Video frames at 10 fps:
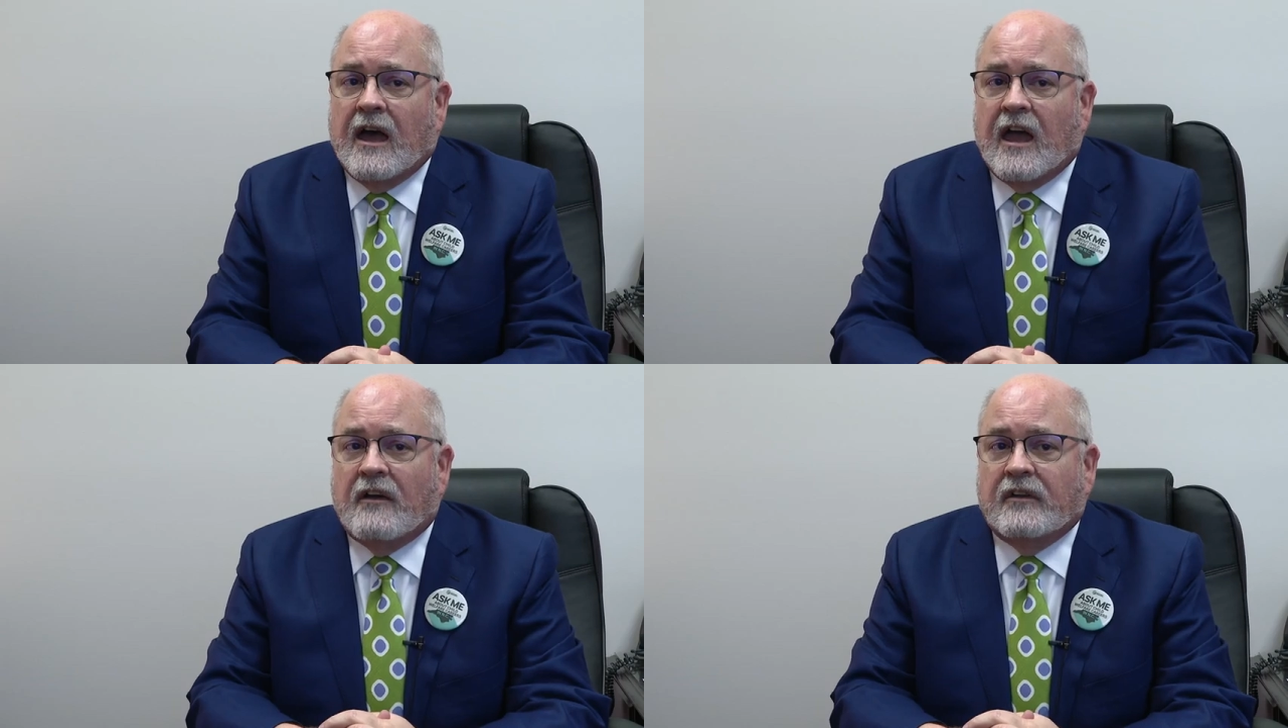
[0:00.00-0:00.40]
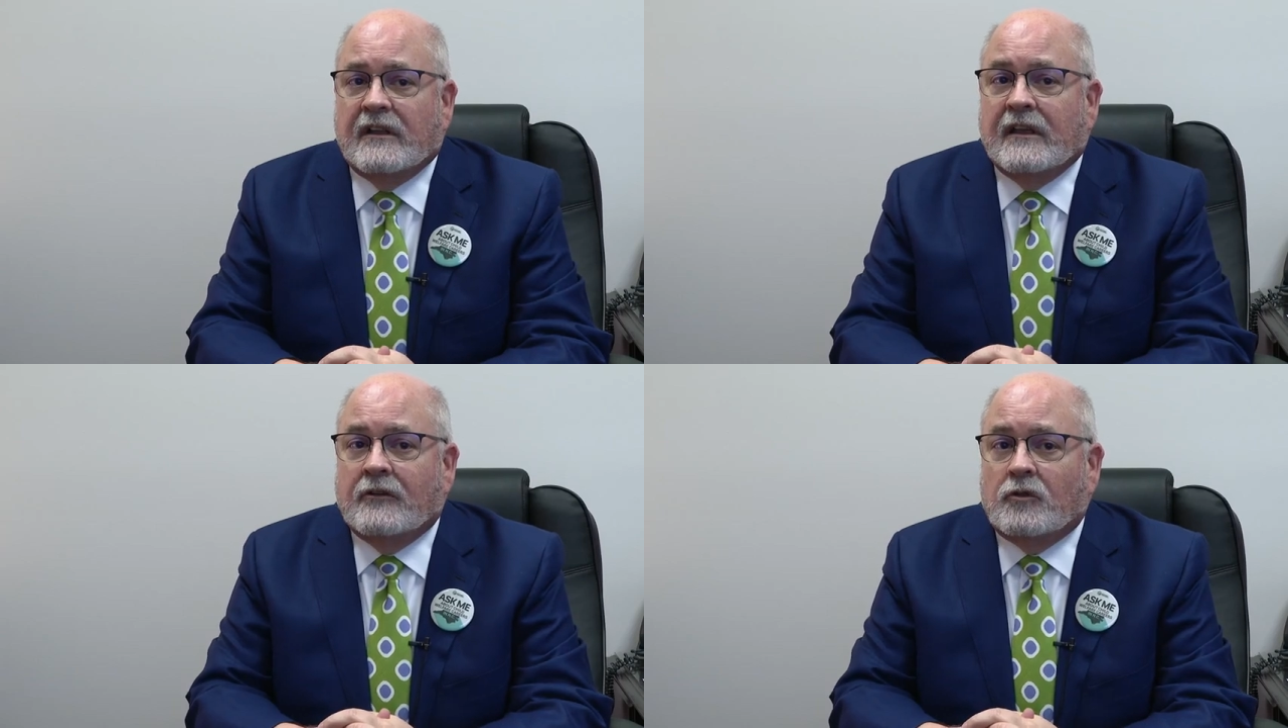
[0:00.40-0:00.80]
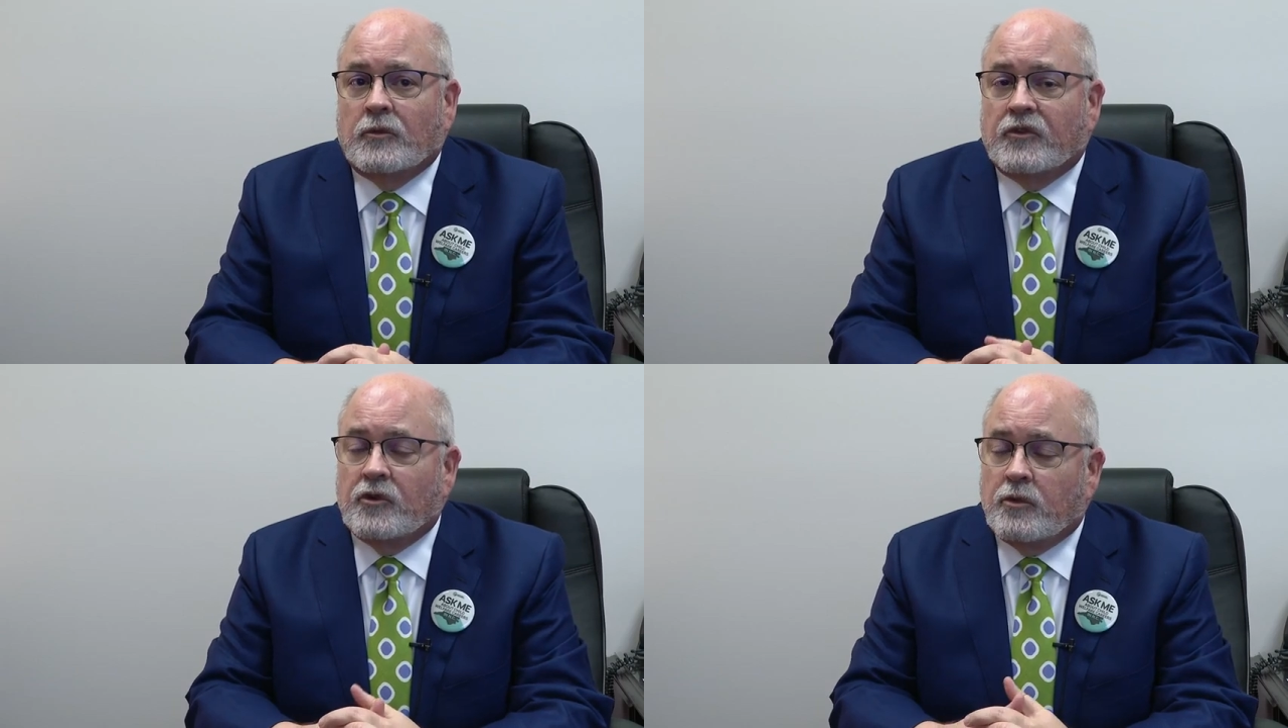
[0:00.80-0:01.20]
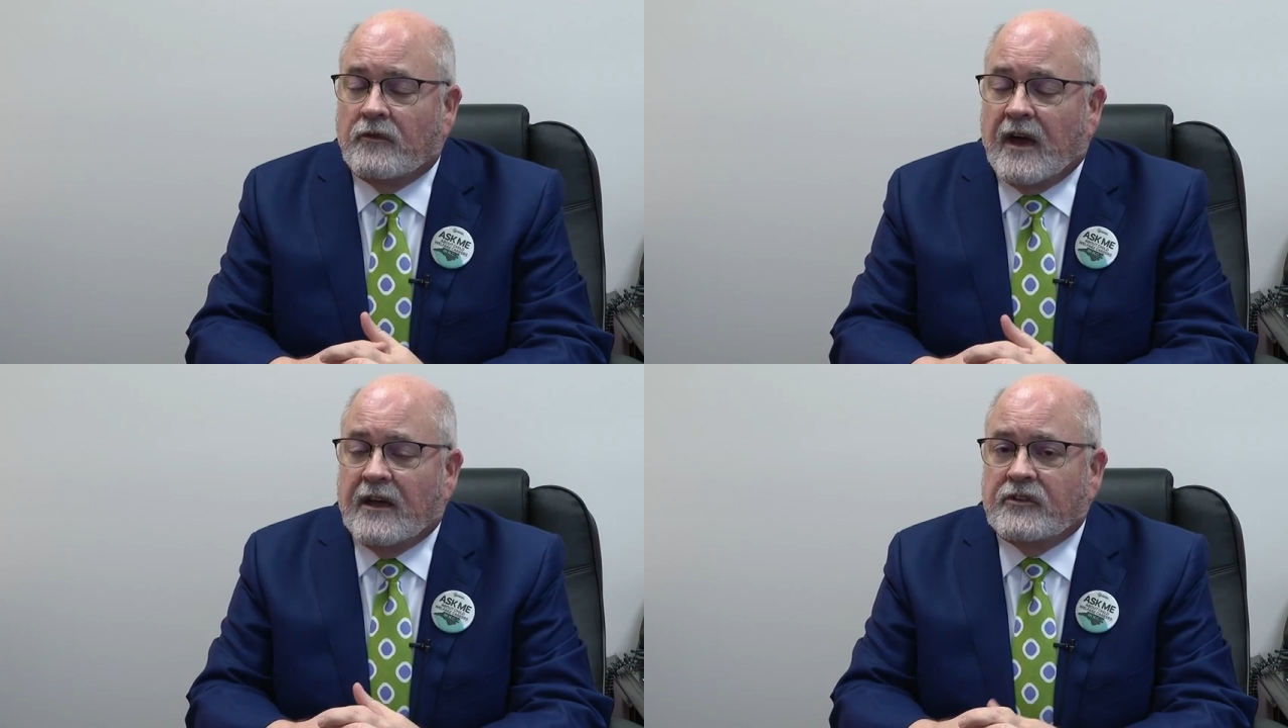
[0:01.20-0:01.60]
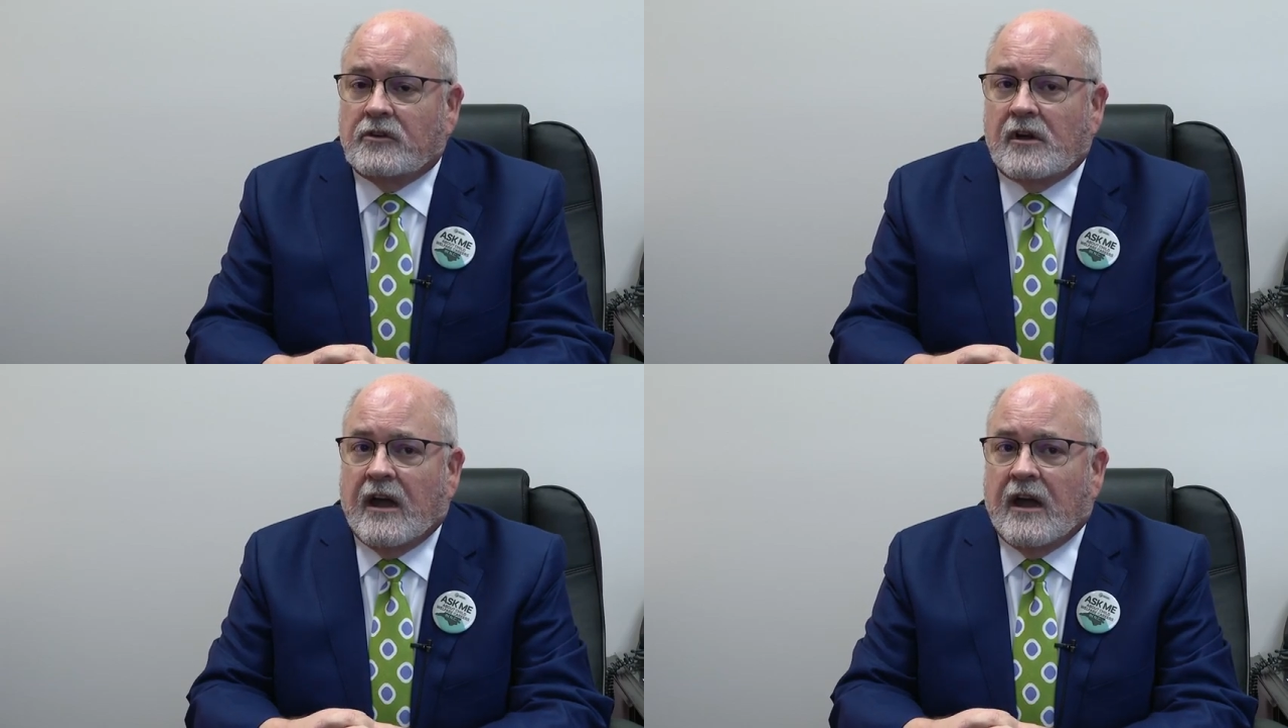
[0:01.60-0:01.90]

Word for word: I have an interim supervisor.